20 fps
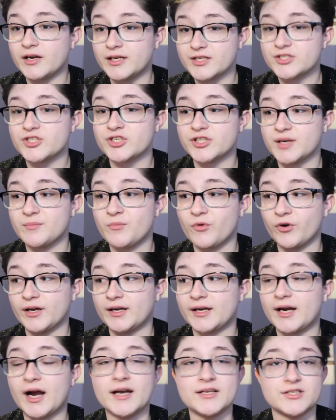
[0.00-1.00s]
yesterday
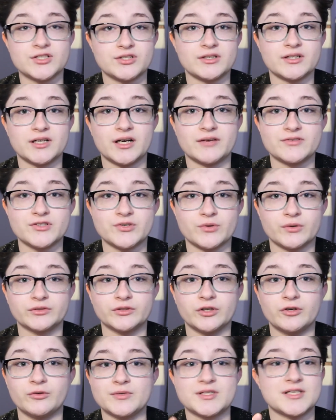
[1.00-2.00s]
morning I started to have a
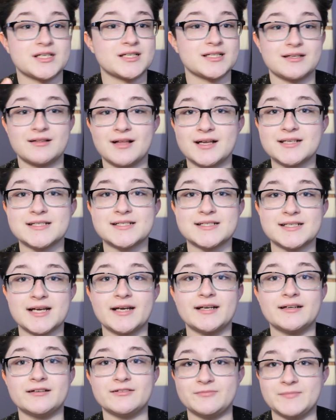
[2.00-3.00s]
sore throat, which is a classic
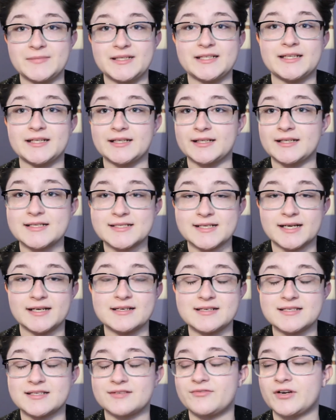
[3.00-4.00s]
sign of me getting a
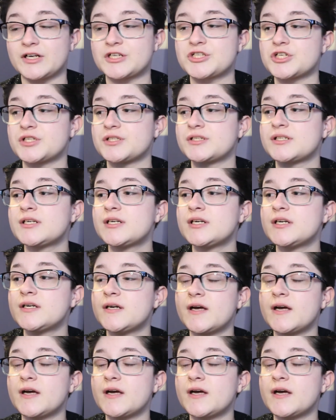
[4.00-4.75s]
sinus infection.